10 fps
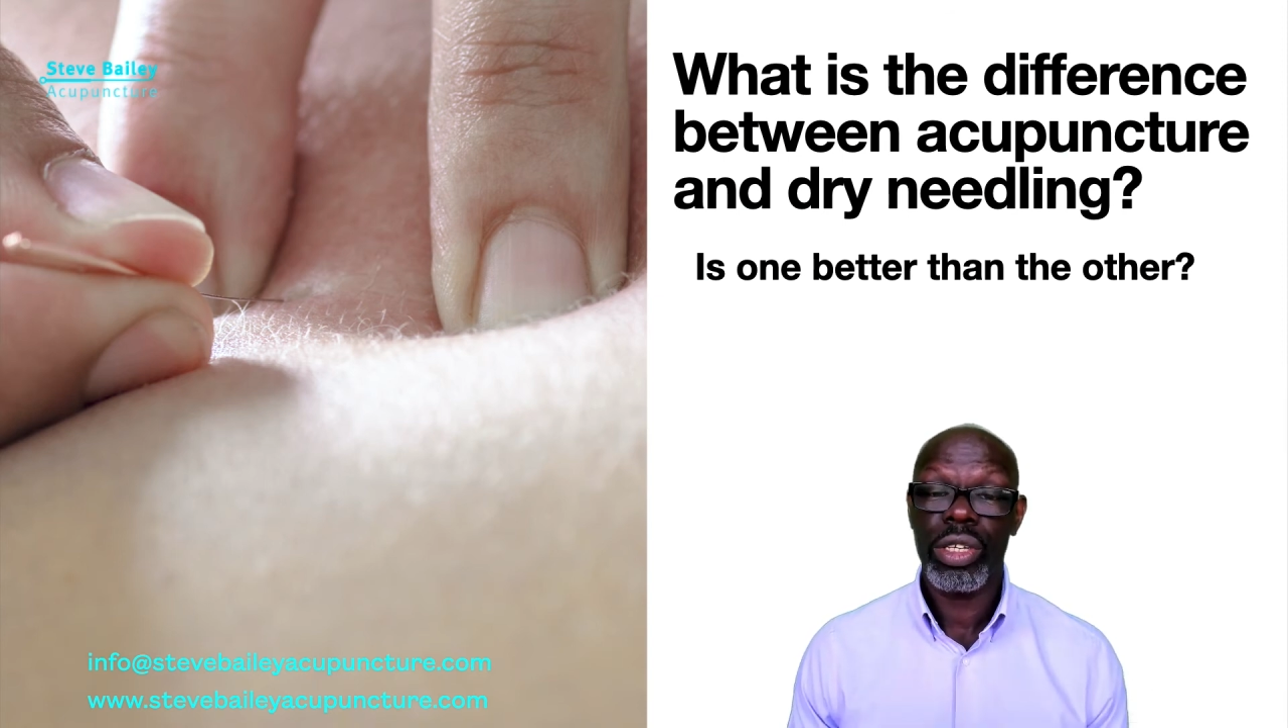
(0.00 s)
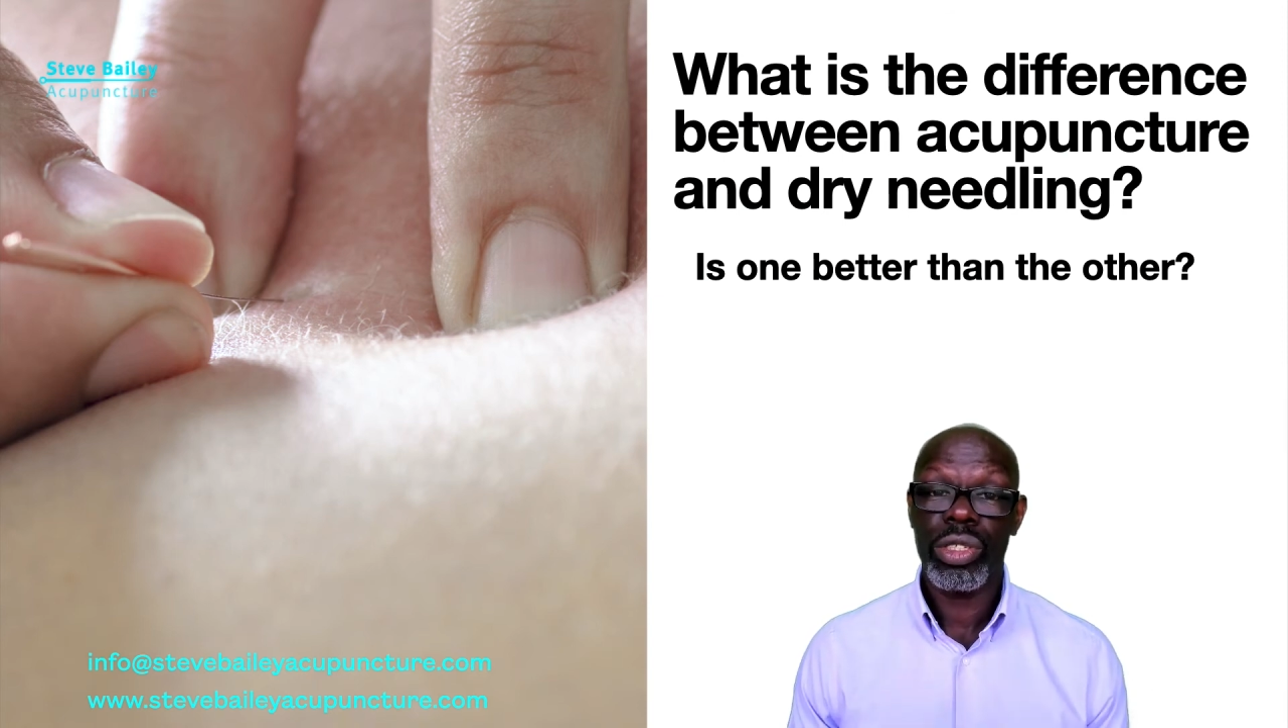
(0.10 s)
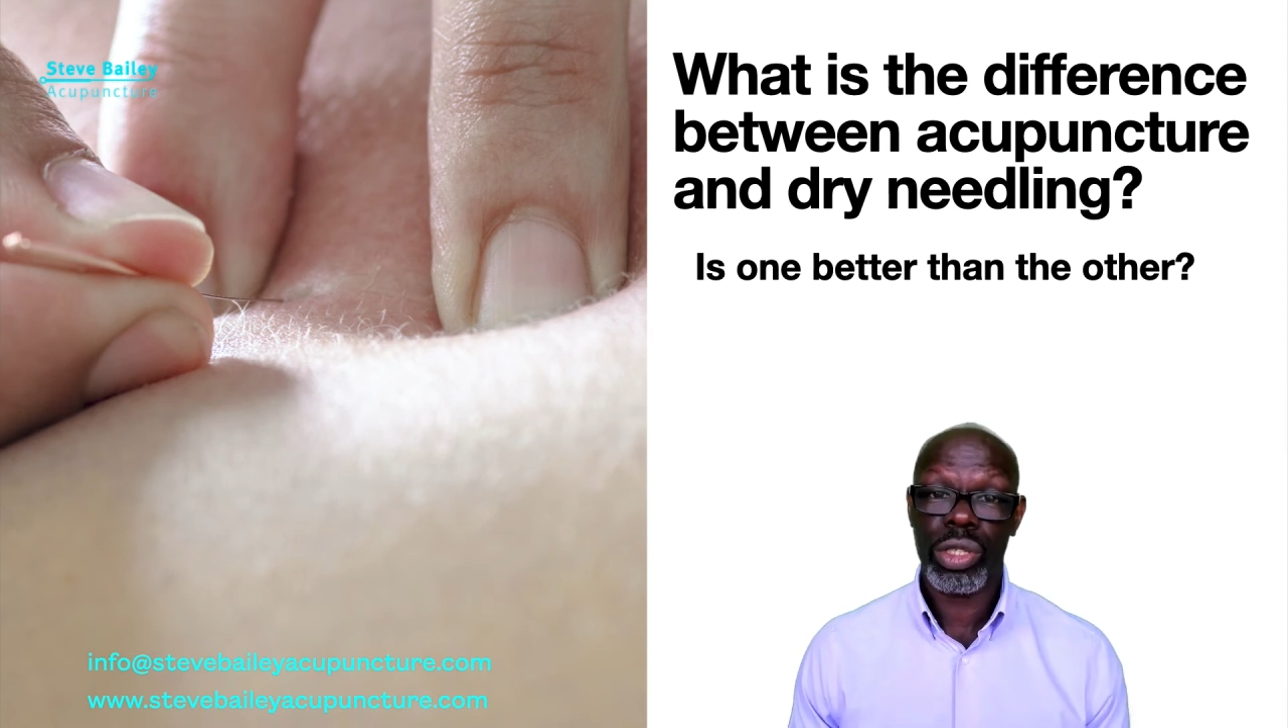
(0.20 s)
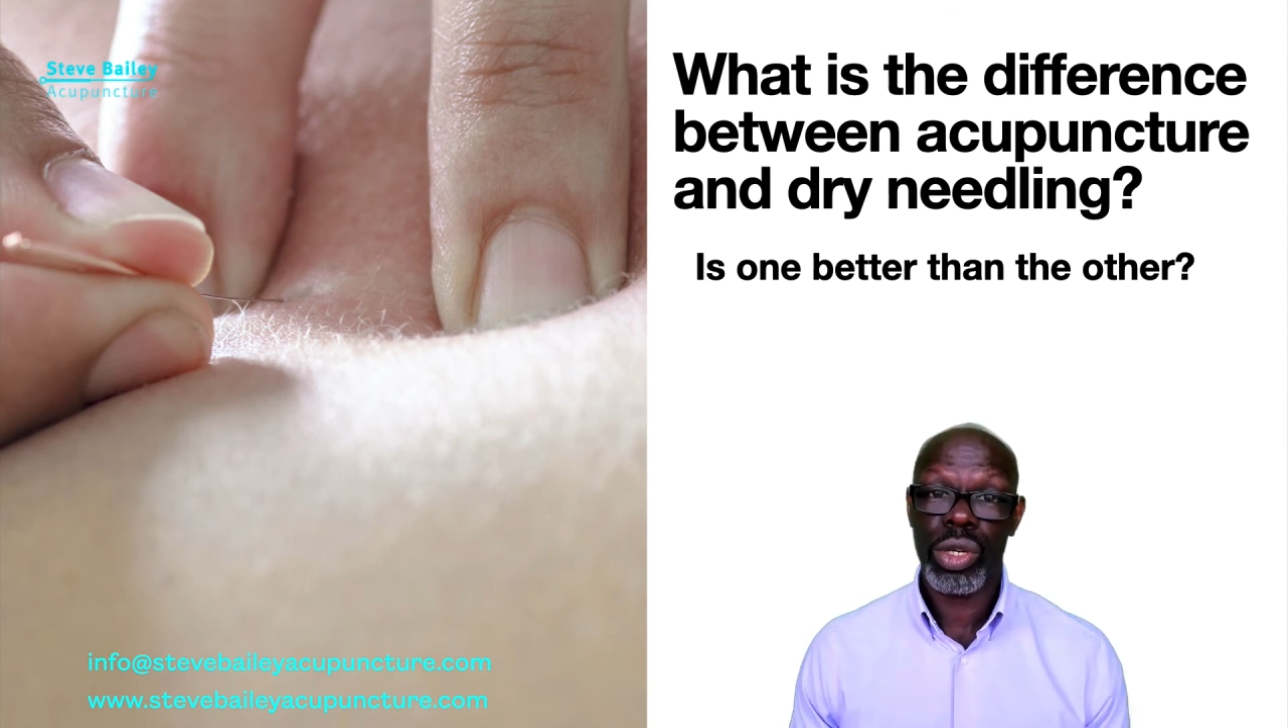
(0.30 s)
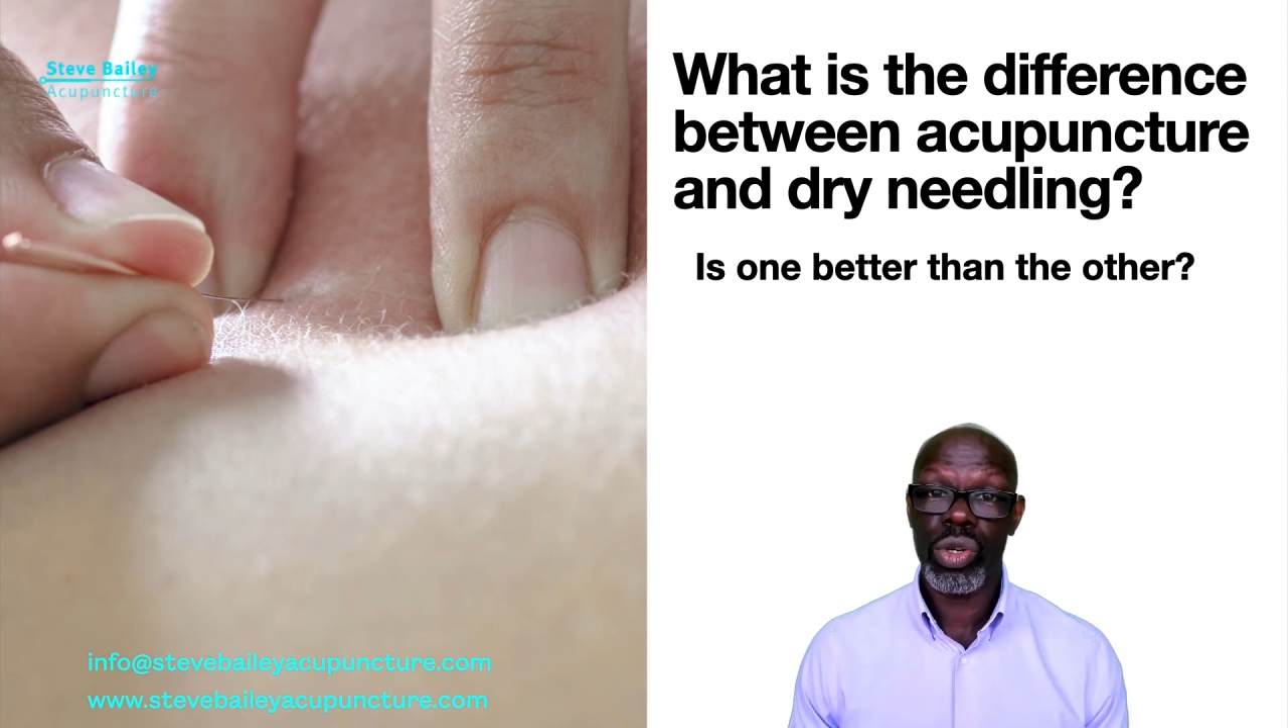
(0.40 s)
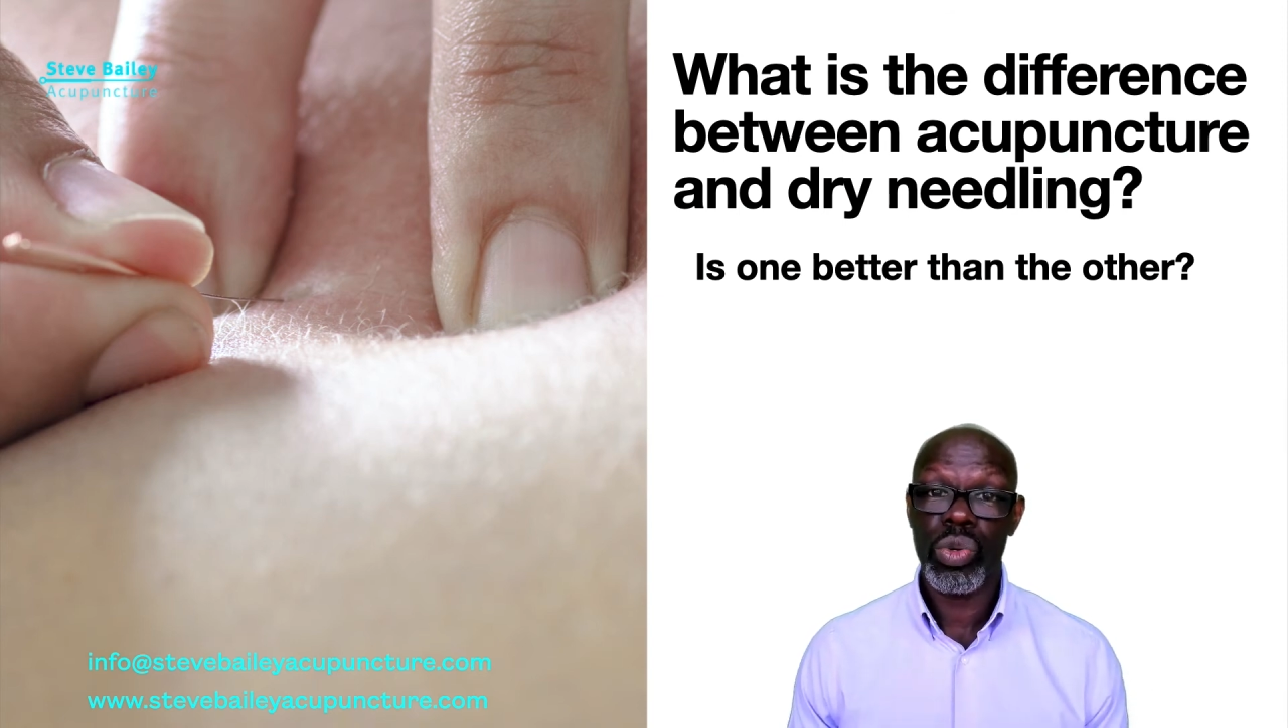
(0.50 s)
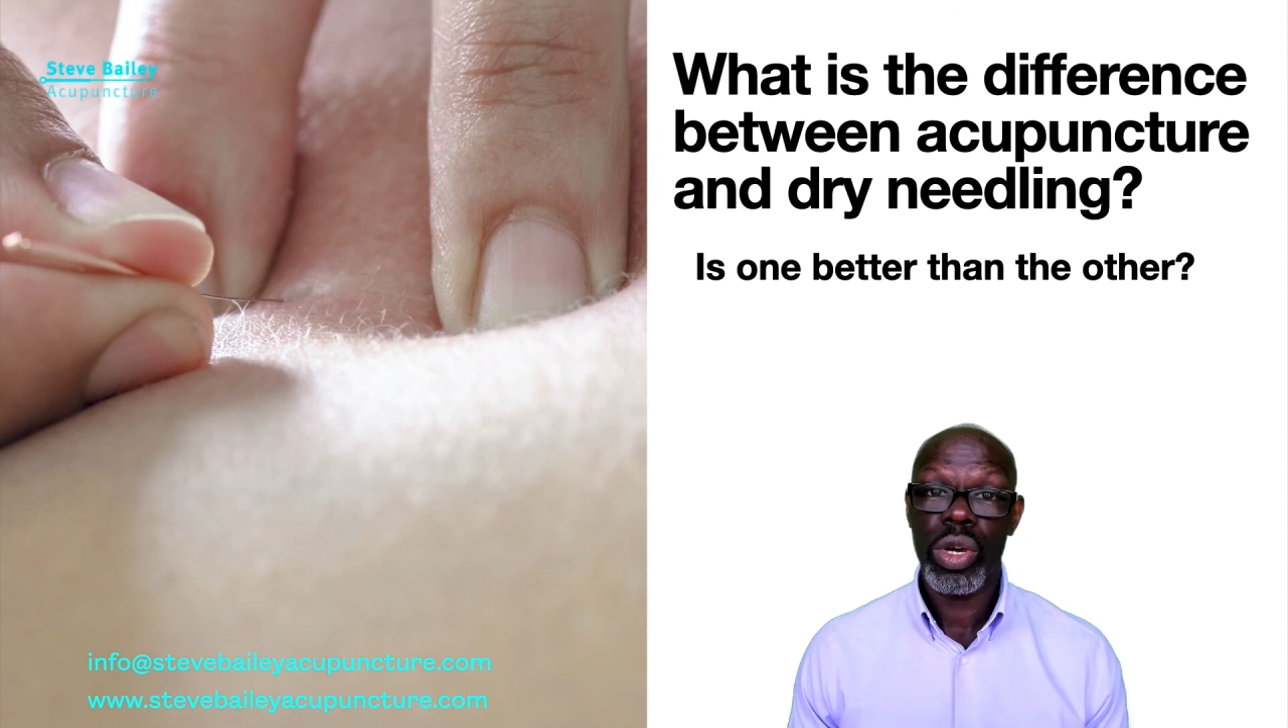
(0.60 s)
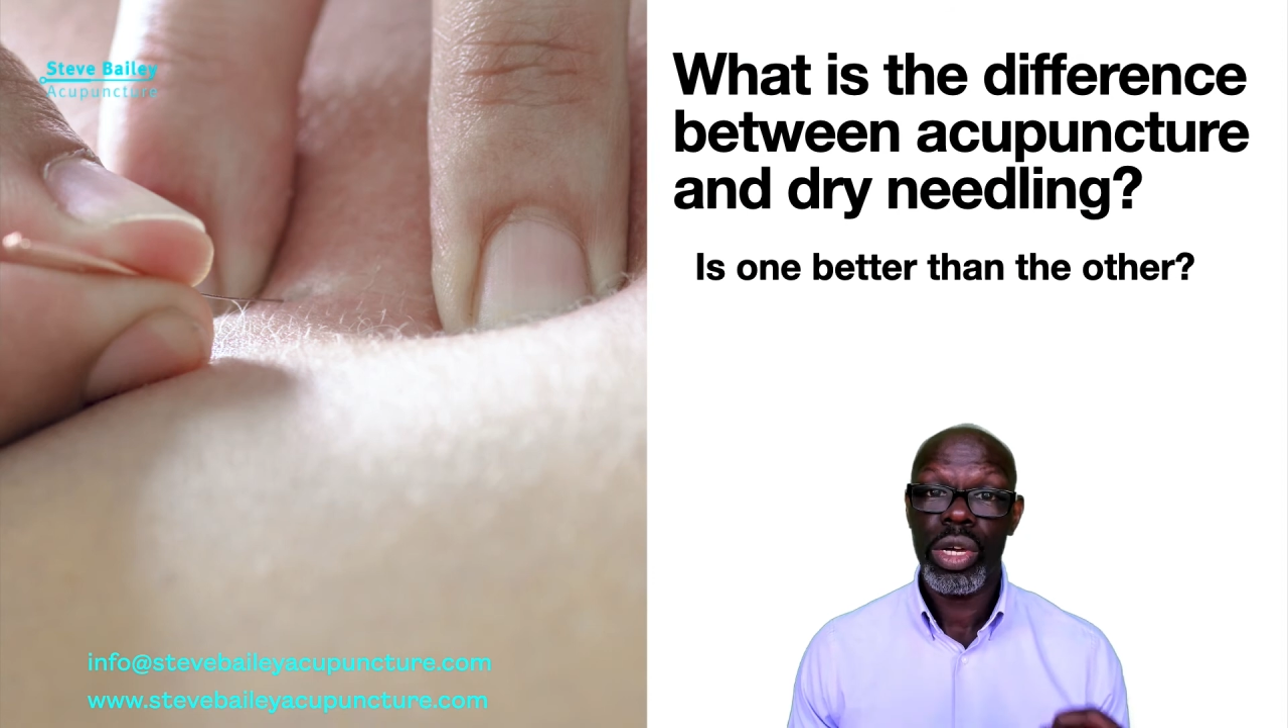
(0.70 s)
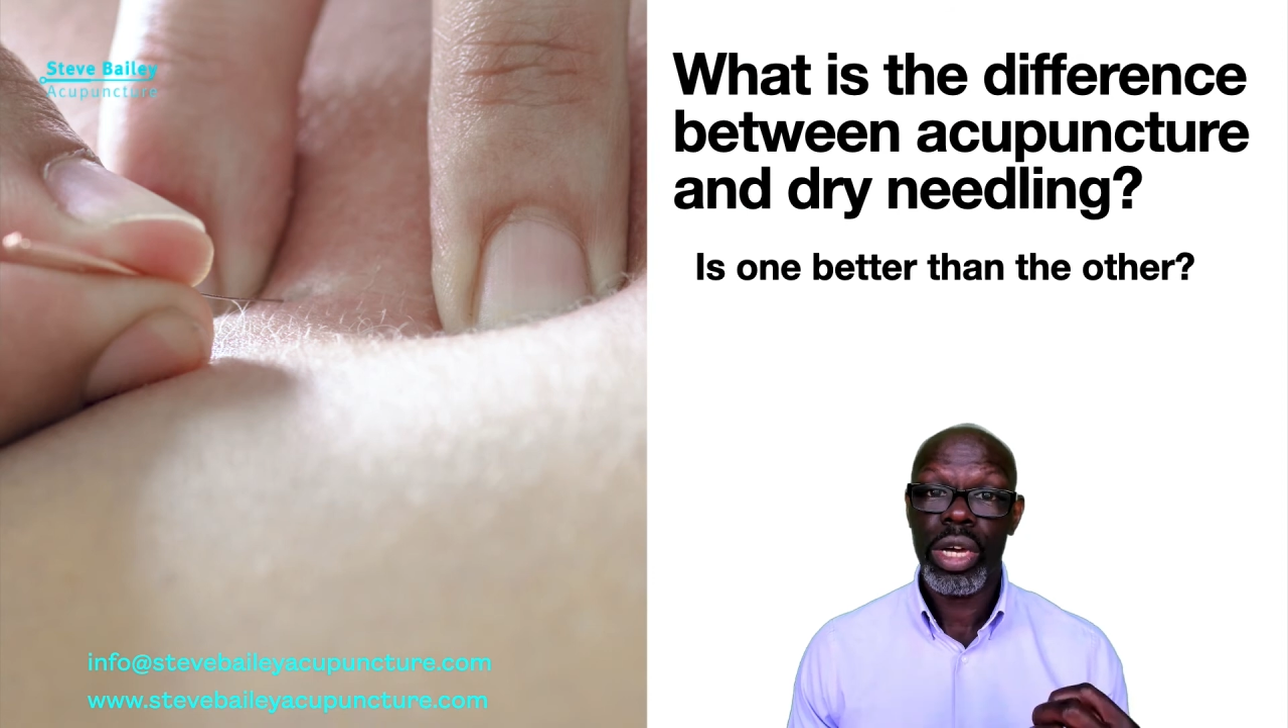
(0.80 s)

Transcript: to